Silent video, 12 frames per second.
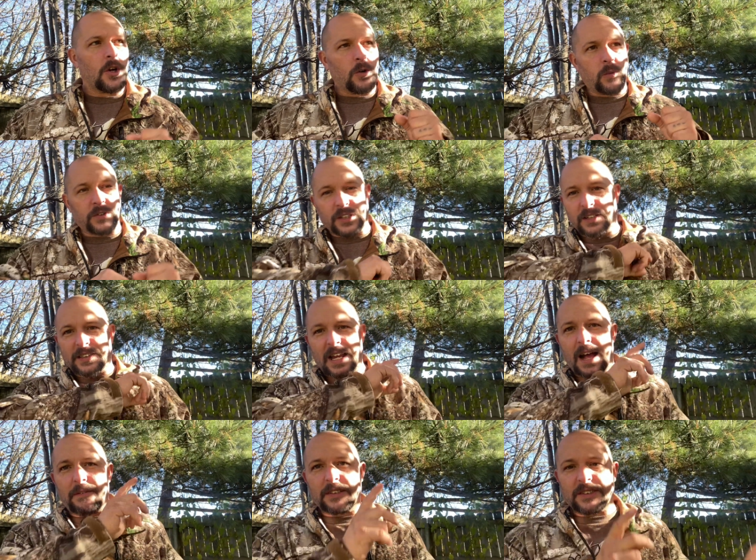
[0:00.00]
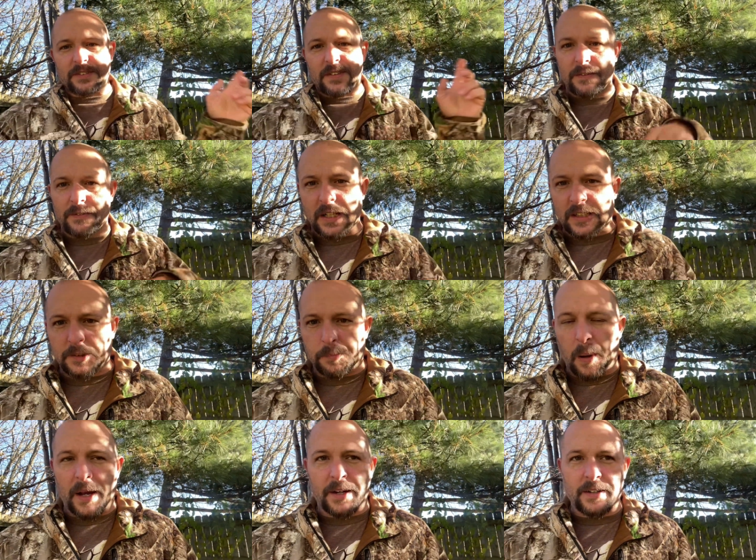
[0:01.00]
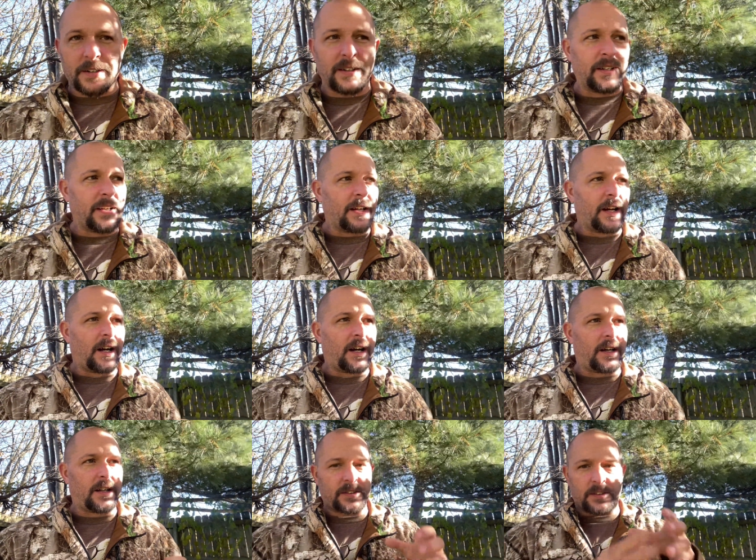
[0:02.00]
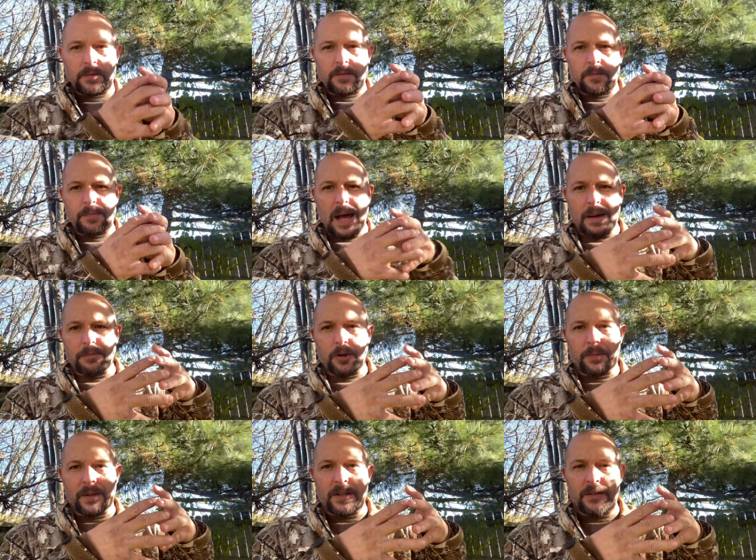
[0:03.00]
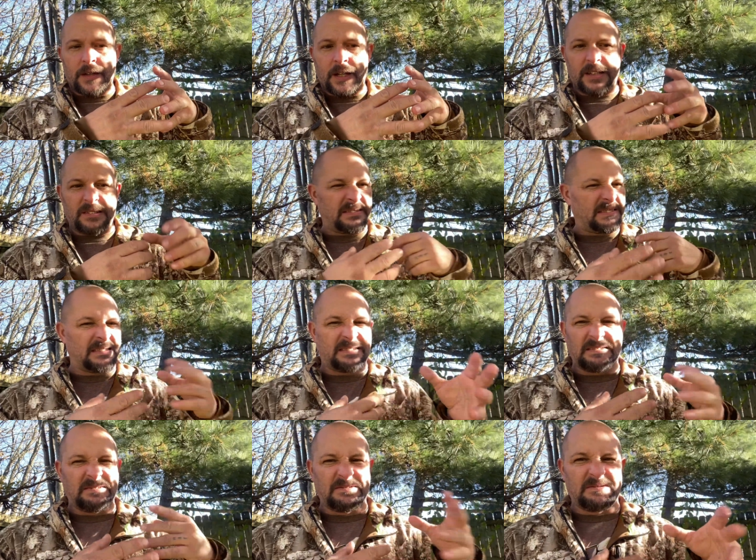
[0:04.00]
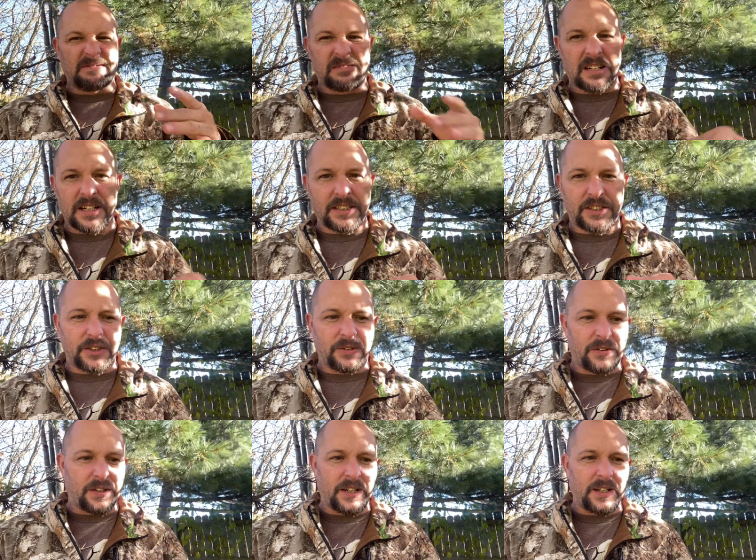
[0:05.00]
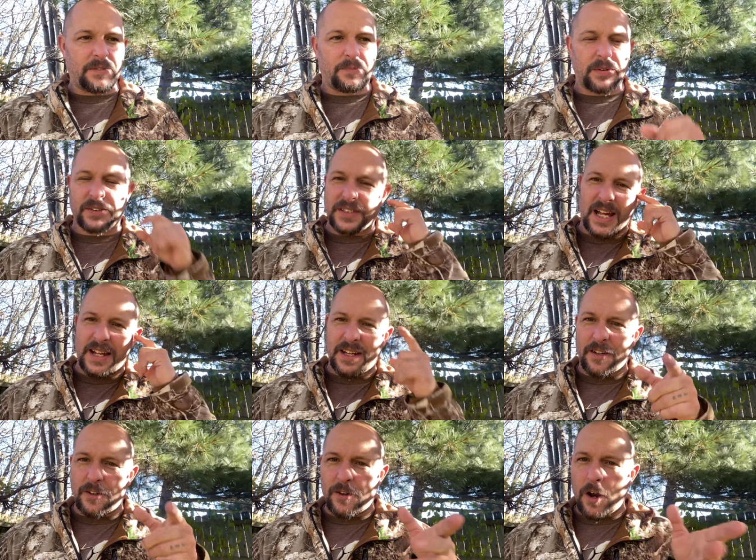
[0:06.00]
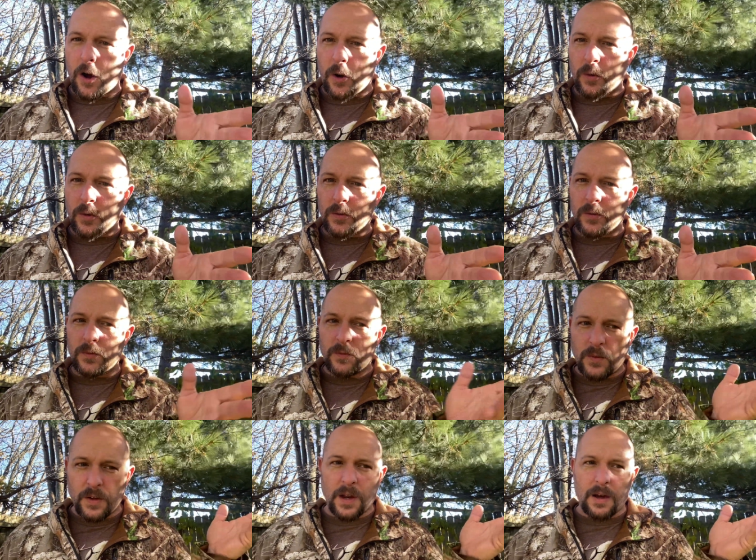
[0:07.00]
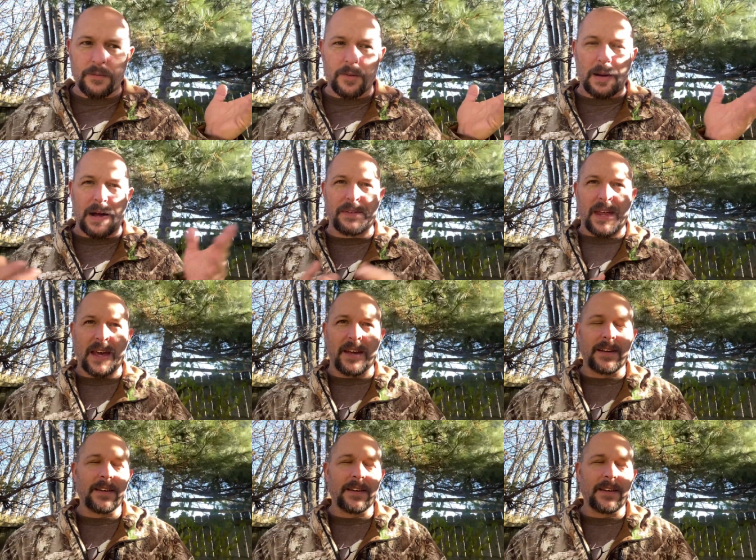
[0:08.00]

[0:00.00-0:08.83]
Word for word: Well, since then, obviously they've expired. Uh, some of them popped open and, and weren't too good. But see, I didn't know enough about that